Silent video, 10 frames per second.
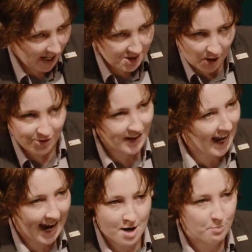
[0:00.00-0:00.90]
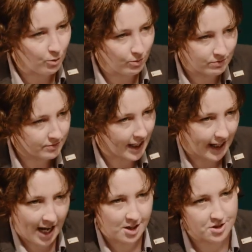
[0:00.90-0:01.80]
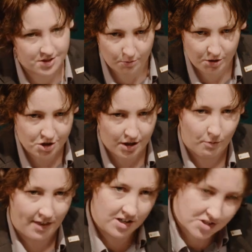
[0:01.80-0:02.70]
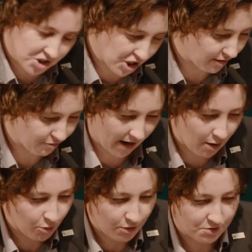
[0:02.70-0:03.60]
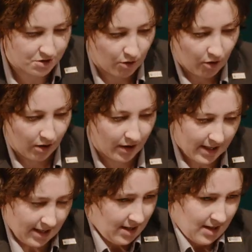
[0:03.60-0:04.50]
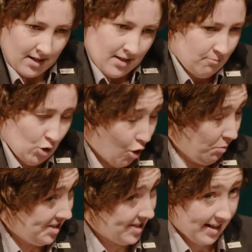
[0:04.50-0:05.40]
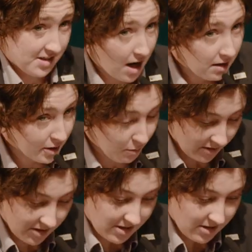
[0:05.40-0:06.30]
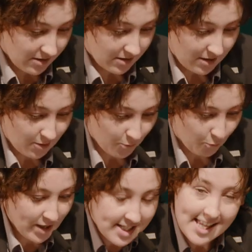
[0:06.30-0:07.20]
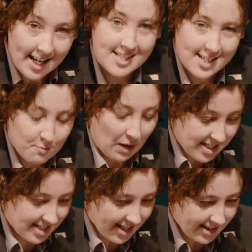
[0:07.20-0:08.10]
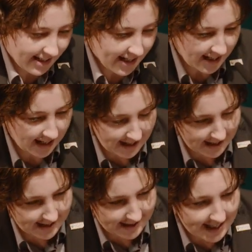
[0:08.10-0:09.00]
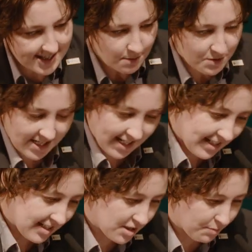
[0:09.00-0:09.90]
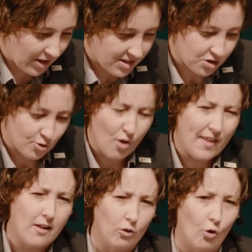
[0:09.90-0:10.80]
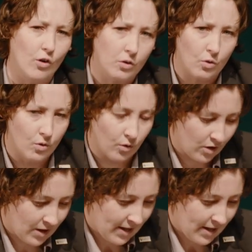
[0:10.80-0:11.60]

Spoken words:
it's undeniable the connections that we share, whether it's the shared values or common sense arguments. We stand side by side. And the reason I'm saying this is because it's not that long ago